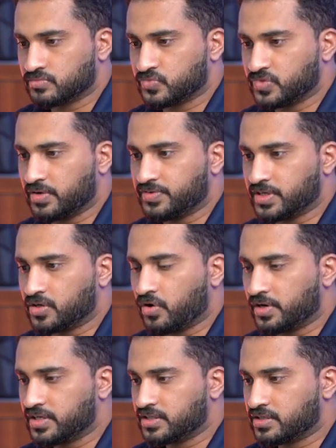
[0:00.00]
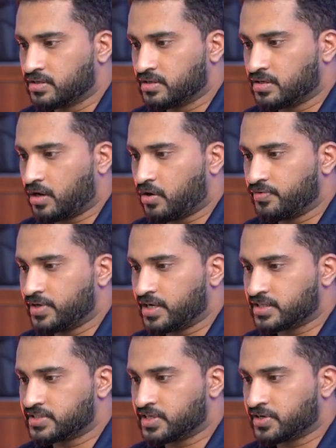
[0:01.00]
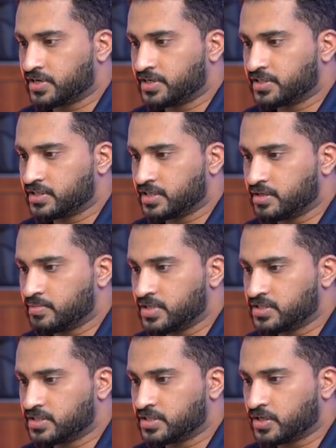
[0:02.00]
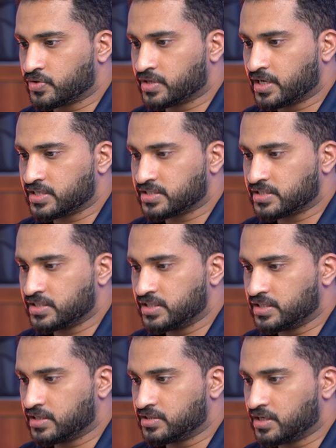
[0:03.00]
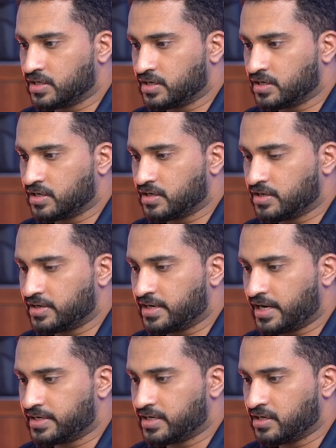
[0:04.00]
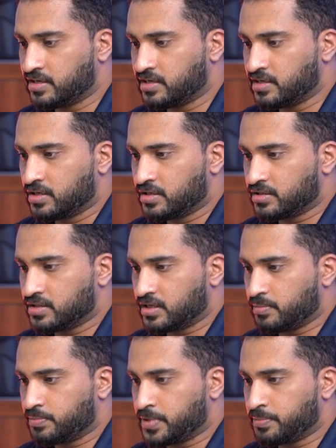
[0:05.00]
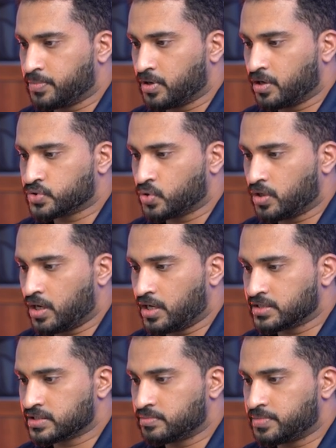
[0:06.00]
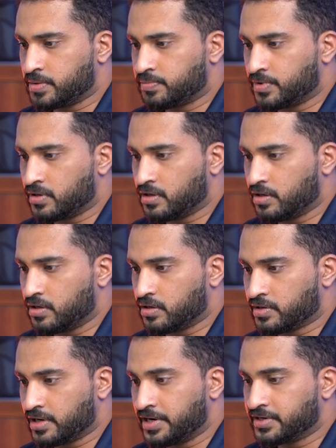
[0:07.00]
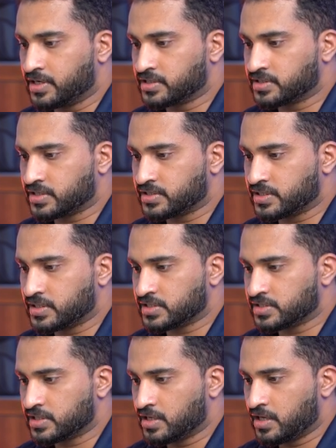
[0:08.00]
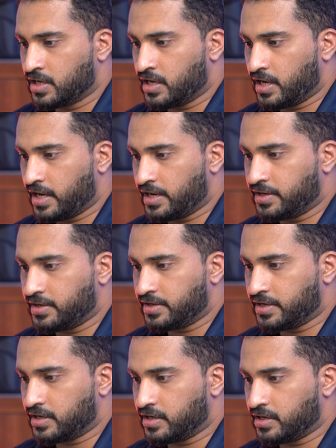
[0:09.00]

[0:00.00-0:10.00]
Yeah, we got it. Now we are generating the image. Here you can see the data. The people also ask people related searches and